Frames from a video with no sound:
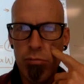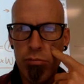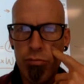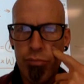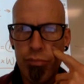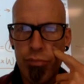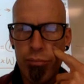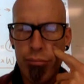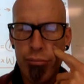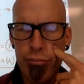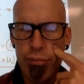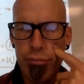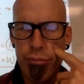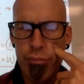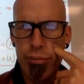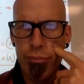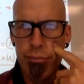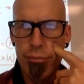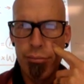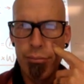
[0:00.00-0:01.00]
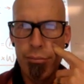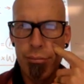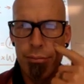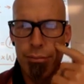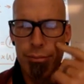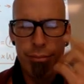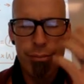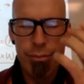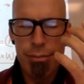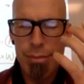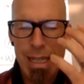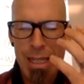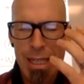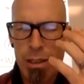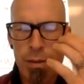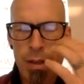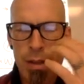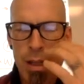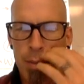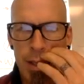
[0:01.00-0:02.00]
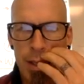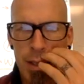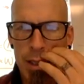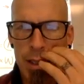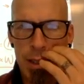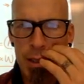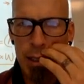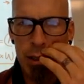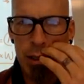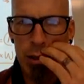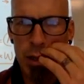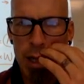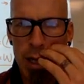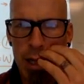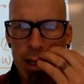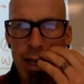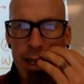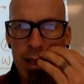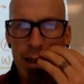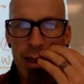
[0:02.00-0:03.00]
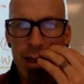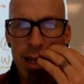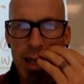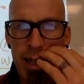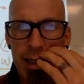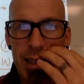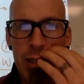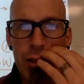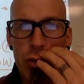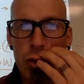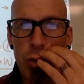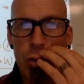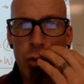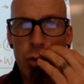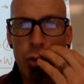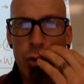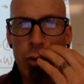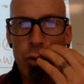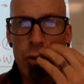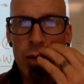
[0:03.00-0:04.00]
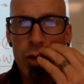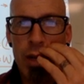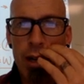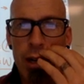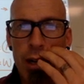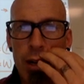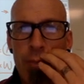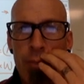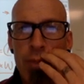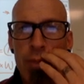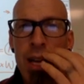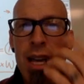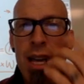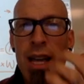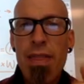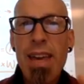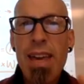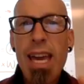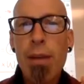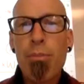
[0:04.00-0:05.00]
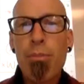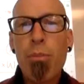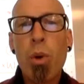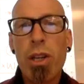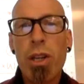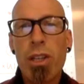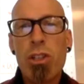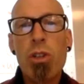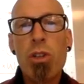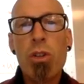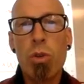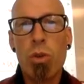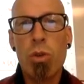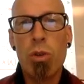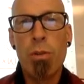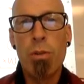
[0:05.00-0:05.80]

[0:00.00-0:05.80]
I don't know if that makes any sense or not. Like this group 3 here, they had 0.2.